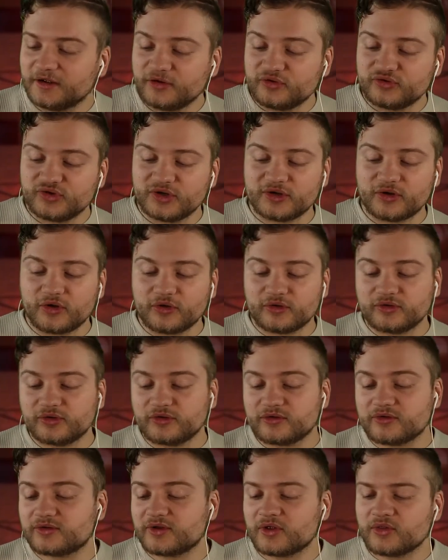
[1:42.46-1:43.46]
She
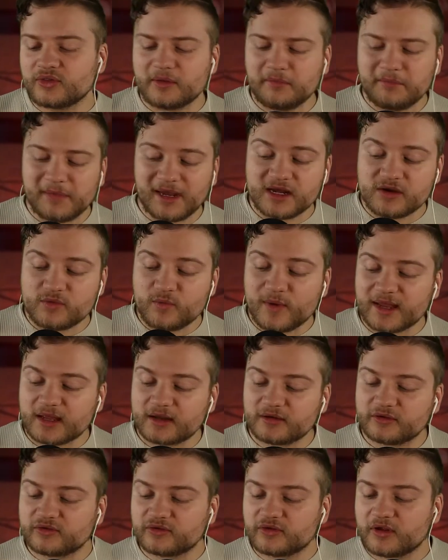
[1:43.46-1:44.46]
noticed that many
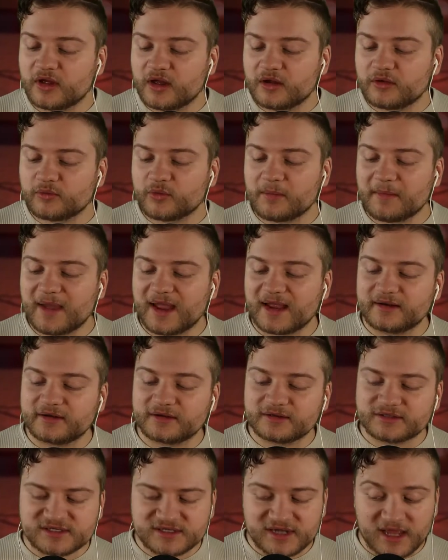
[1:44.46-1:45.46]
Wiccans remain
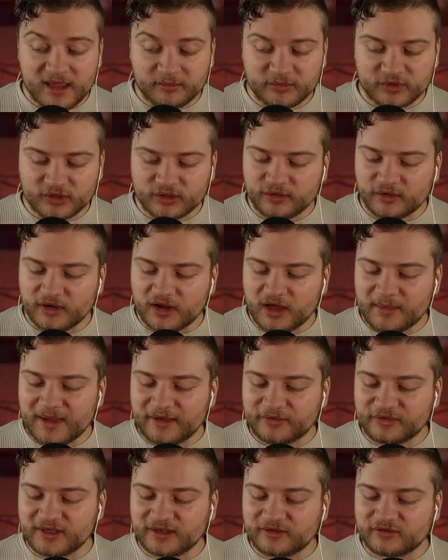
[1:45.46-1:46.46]
skeptical
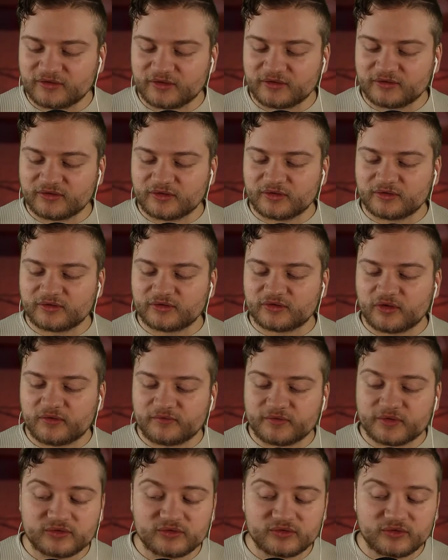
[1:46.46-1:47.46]
about the existence
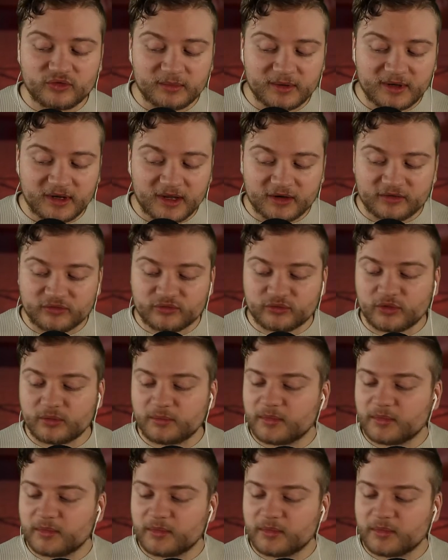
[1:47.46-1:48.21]
of the supernatural,